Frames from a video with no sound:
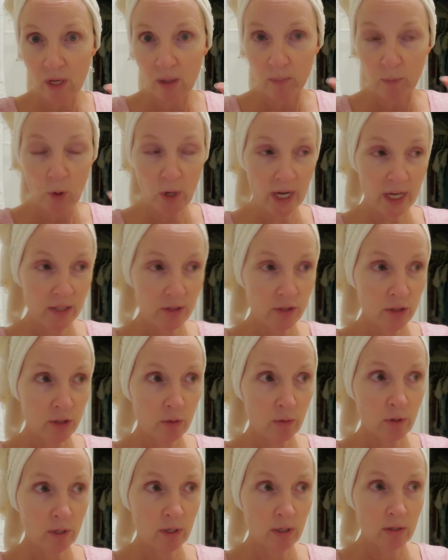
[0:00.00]
I'll ask
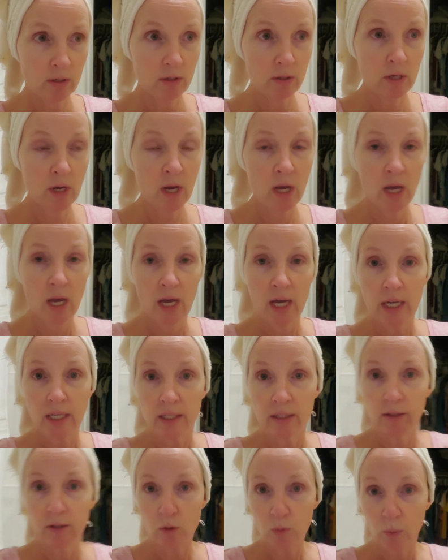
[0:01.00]
you this.
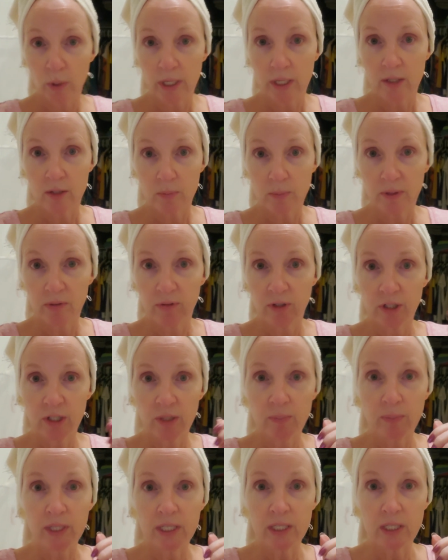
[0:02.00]
This week has been very
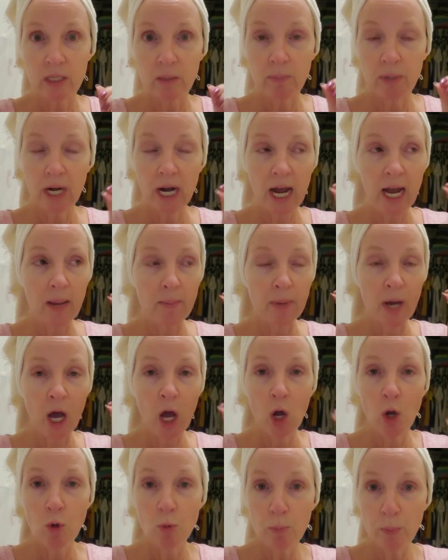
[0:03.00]
busy, but I am
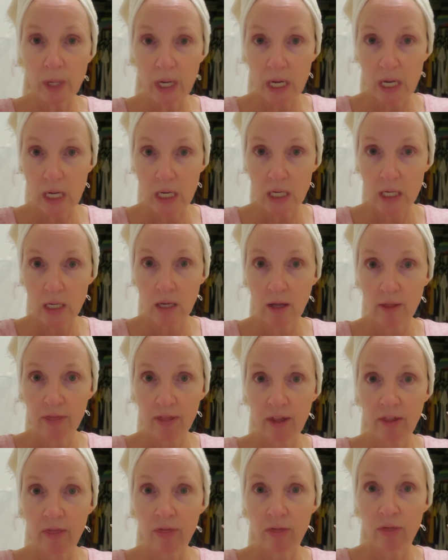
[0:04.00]
hoping
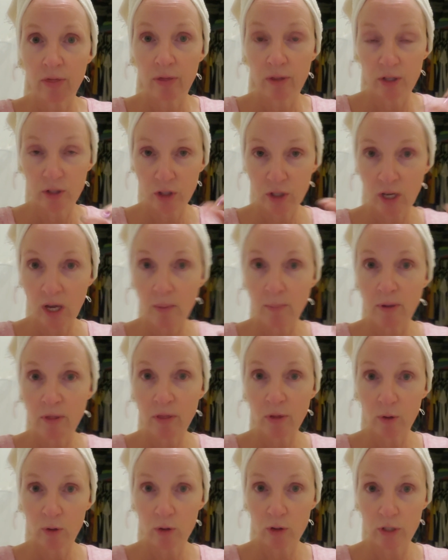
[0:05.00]
that this coming
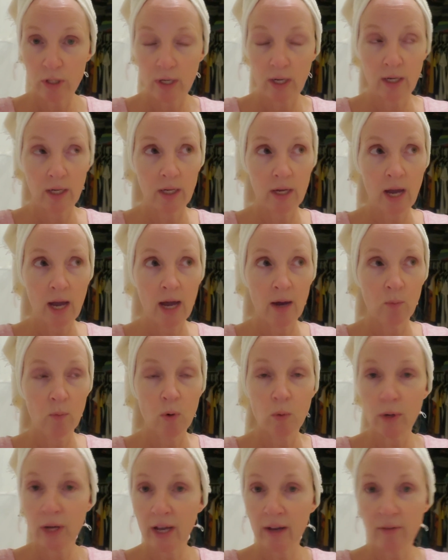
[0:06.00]
Thursday, I
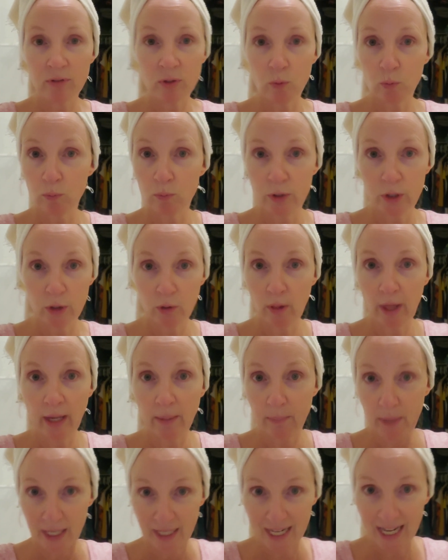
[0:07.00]
won't have to do like
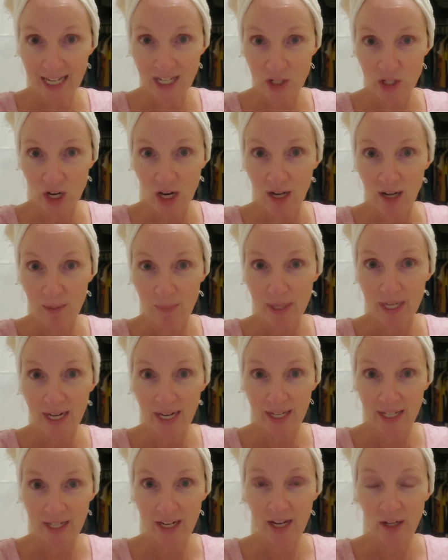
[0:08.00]
my day job and I
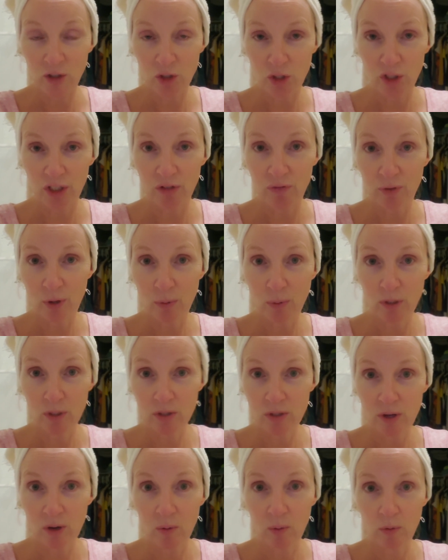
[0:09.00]
can actually
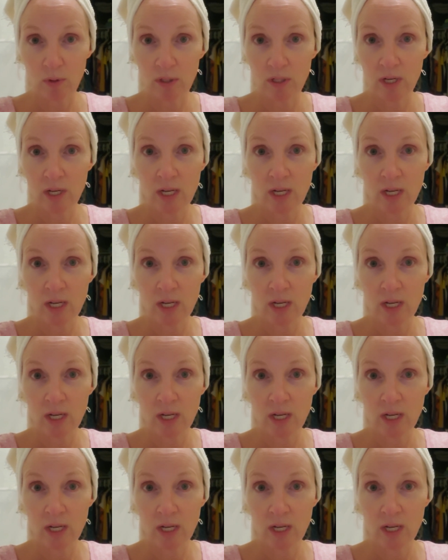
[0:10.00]
focus on